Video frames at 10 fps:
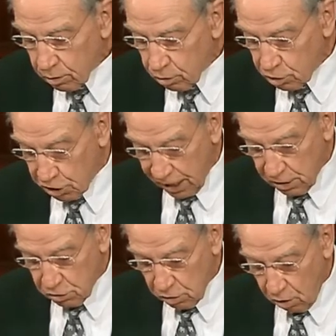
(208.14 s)
could
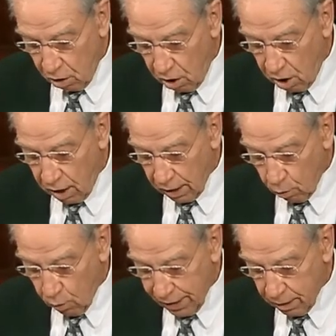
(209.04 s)
change the law on a
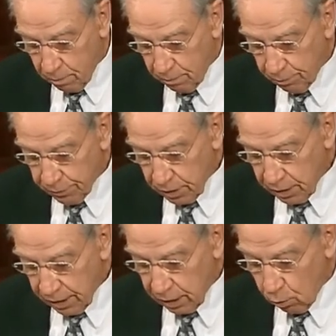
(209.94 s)
whim
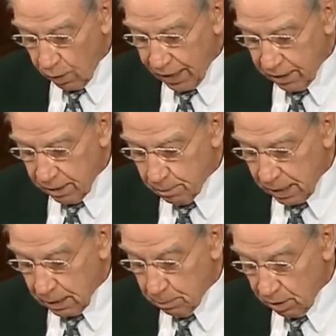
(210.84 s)
in a way that
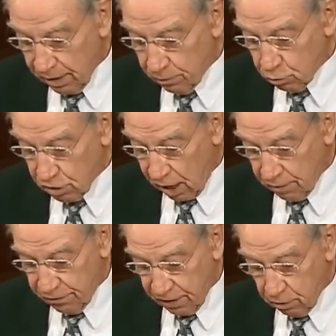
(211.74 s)
many believed was
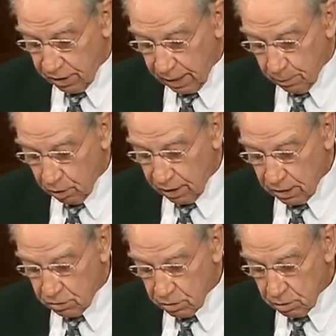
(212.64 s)
unfair to
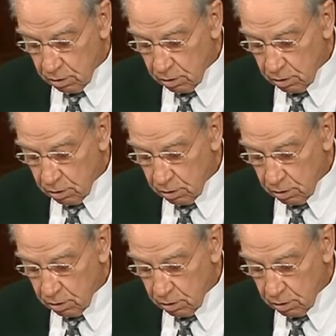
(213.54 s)
immigrants